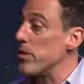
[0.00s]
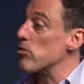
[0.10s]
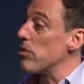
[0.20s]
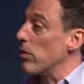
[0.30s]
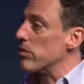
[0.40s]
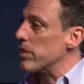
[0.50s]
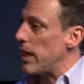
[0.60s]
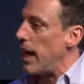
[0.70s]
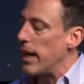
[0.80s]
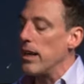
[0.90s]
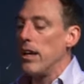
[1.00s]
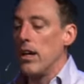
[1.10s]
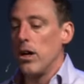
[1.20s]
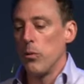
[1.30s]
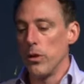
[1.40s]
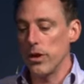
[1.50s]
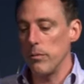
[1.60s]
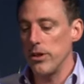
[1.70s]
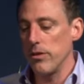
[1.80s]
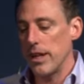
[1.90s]
So today, we're going
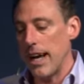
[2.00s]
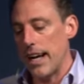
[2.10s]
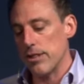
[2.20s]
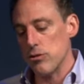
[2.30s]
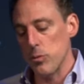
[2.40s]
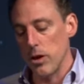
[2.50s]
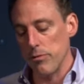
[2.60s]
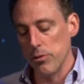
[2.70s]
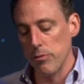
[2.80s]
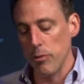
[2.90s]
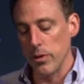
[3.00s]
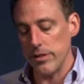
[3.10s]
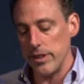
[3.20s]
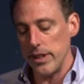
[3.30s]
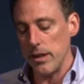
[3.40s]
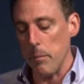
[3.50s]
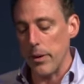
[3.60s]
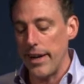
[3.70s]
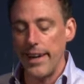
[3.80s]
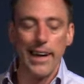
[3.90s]
to be doing Acts 12 through 14,
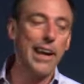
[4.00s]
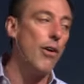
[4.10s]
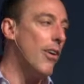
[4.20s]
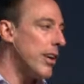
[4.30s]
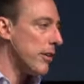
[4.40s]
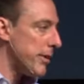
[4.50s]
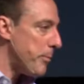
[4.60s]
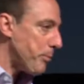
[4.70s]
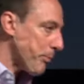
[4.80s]
but not all of it